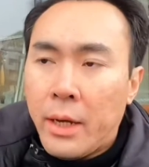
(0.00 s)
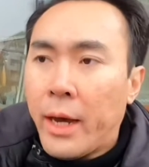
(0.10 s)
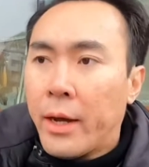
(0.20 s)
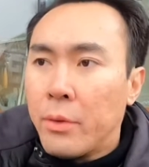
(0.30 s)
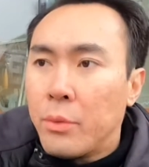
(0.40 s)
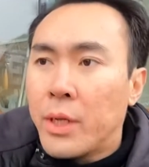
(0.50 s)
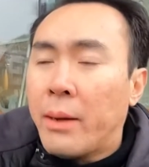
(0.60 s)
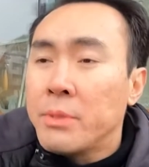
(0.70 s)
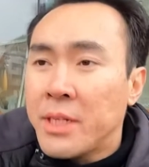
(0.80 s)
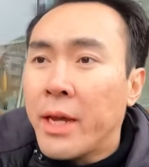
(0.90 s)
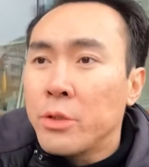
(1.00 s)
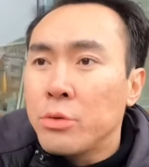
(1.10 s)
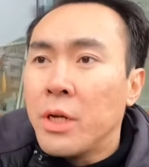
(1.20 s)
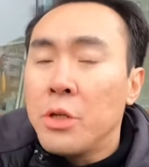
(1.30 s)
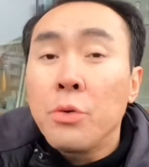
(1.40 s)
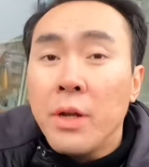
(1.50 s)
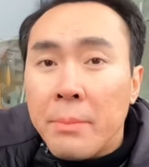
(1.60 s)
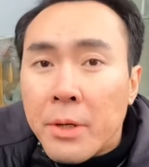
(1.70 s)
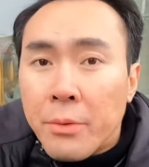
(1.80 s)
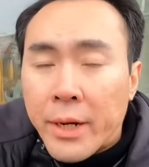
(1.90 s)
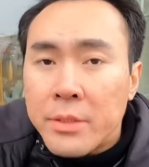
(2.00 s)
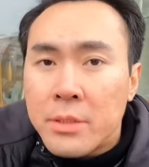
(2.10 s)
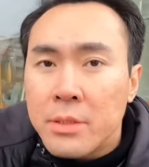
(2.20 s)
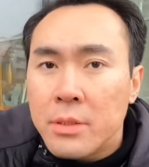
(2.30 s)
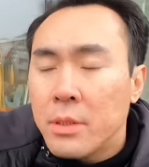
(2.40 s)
and what I'm saying to the new immigrants.